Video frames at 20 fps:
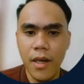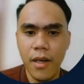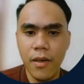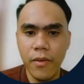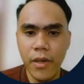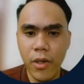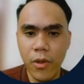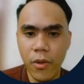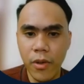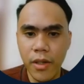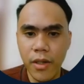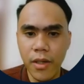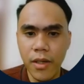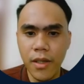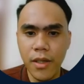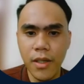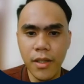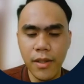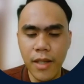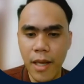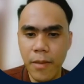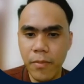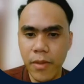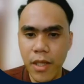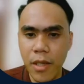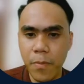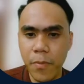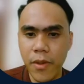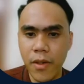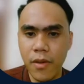a recorder,
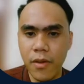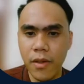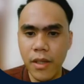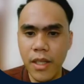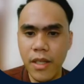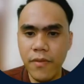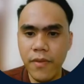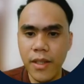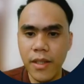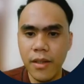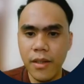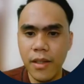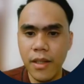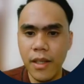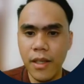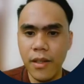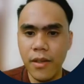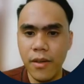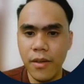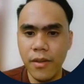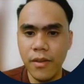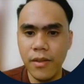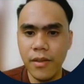timekeeper, or even the